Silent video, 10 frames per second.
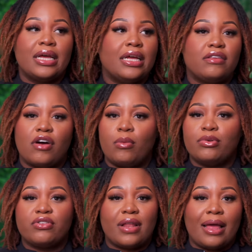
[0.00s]
It's
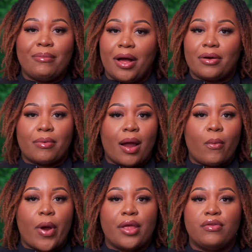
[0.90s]
almost like Baccarat,
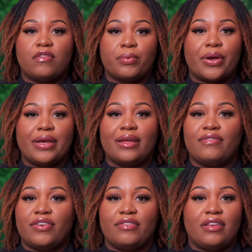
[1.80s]
where you spray it and
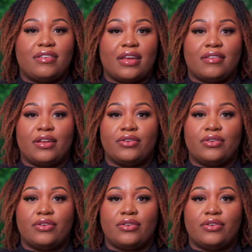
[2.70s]
15 seconds later,